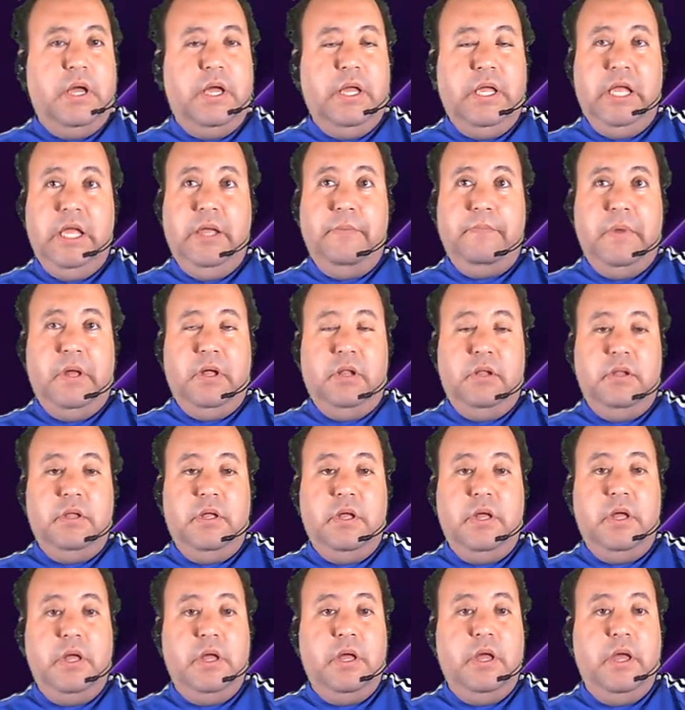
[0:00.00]
email
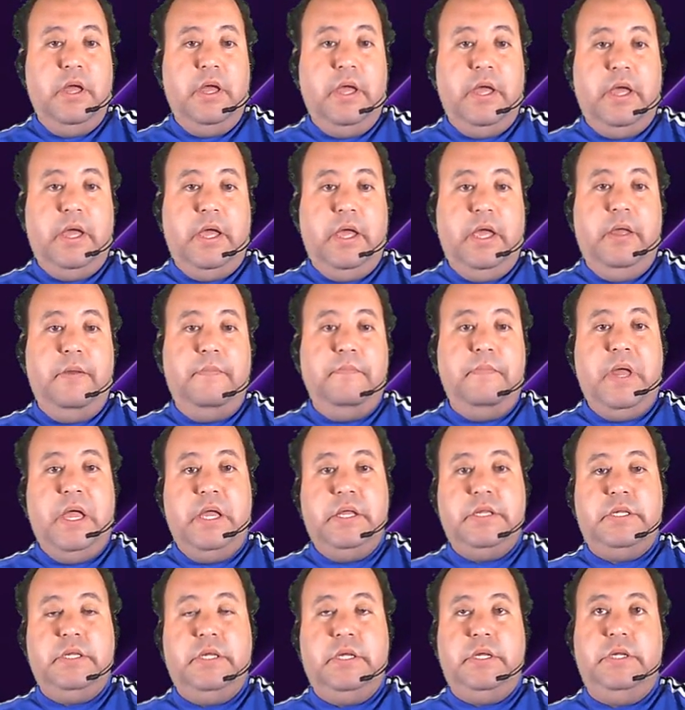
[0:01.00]
a
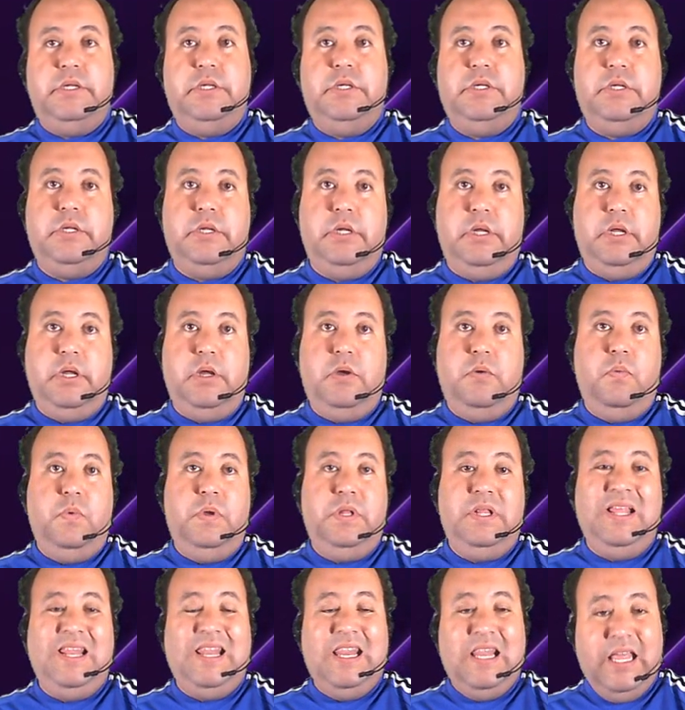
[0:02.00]
message
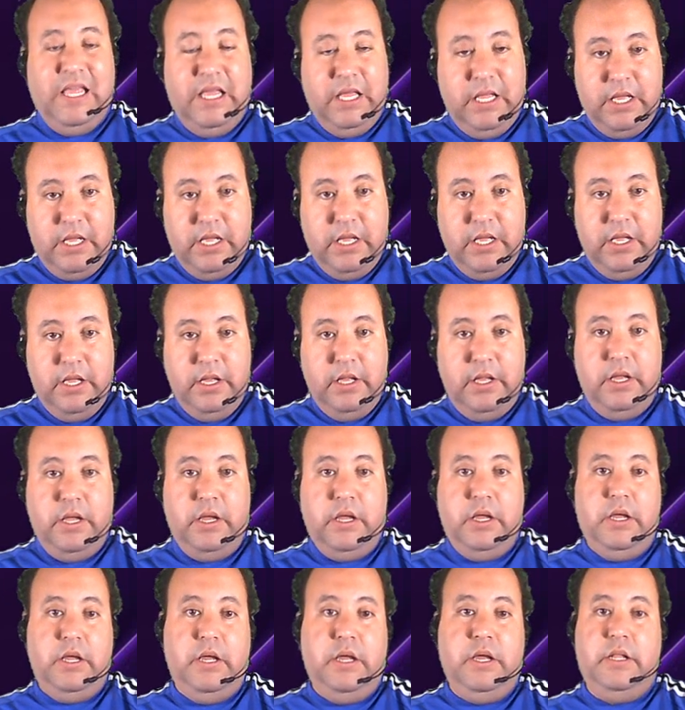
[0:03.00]
with a link,
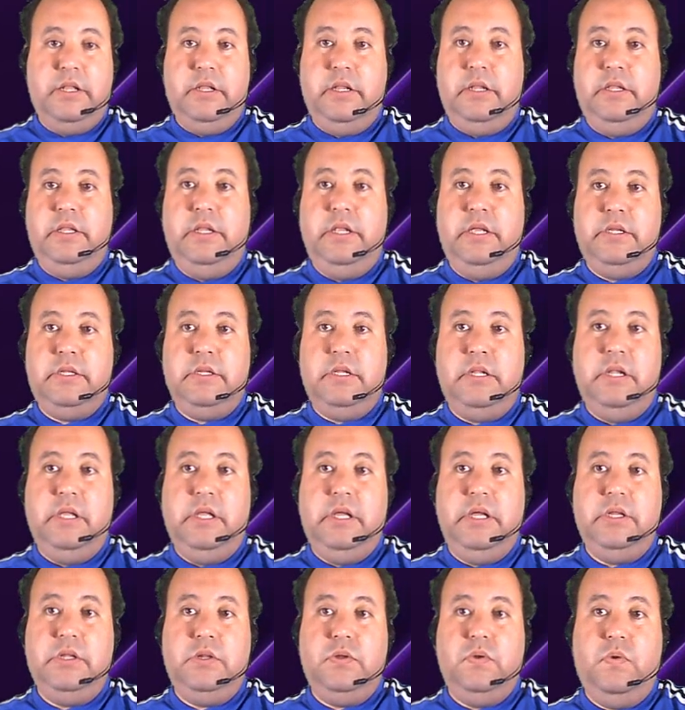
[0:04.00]
and this
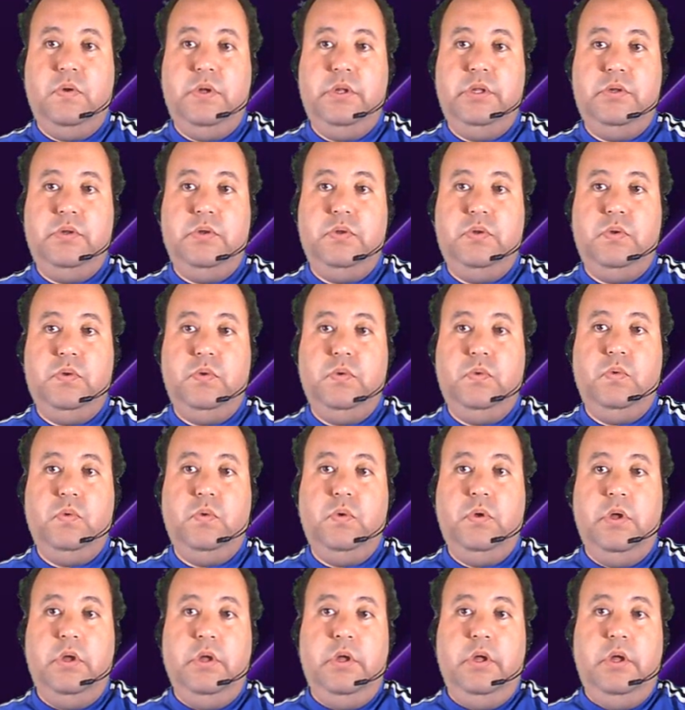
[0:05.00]
link is going
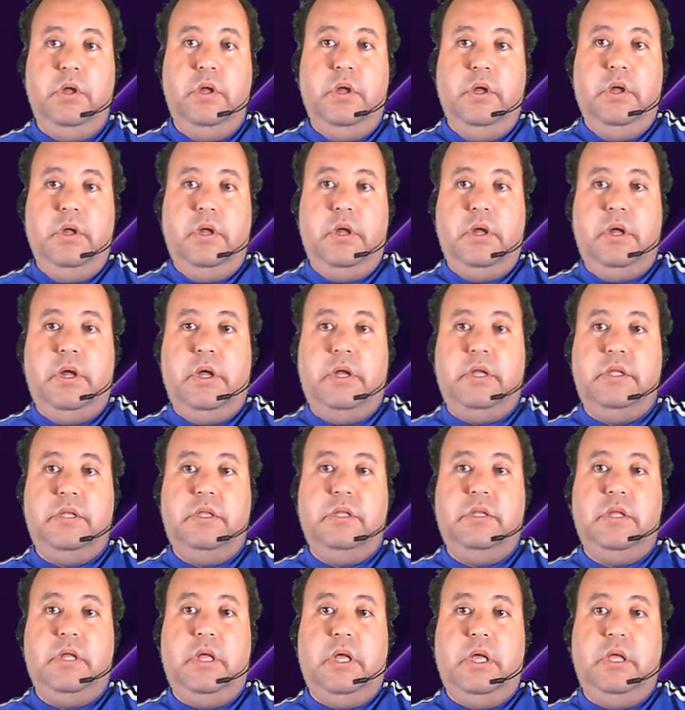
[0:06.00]
to
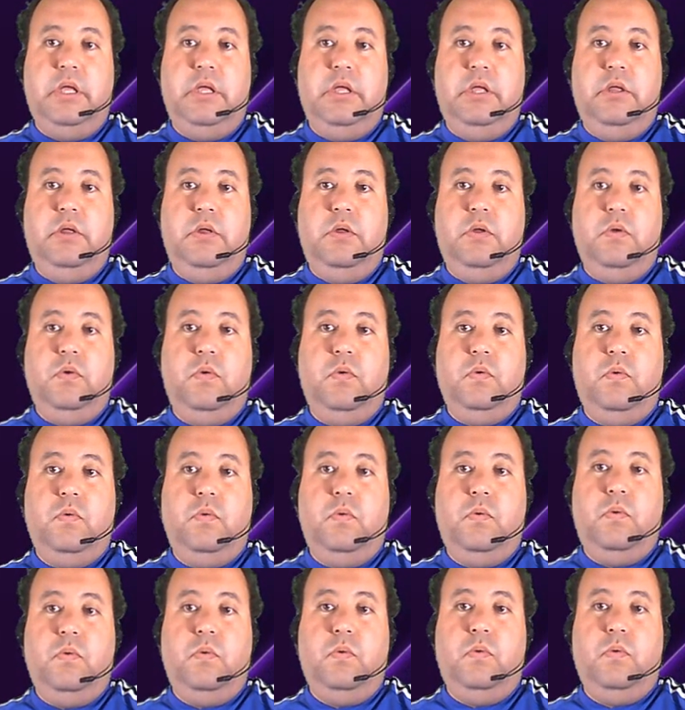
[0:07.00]
take
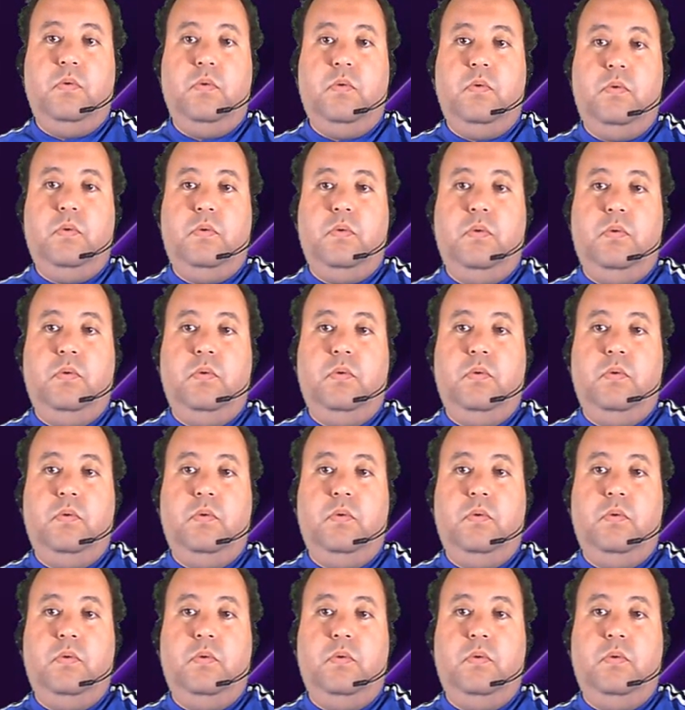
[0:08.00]
you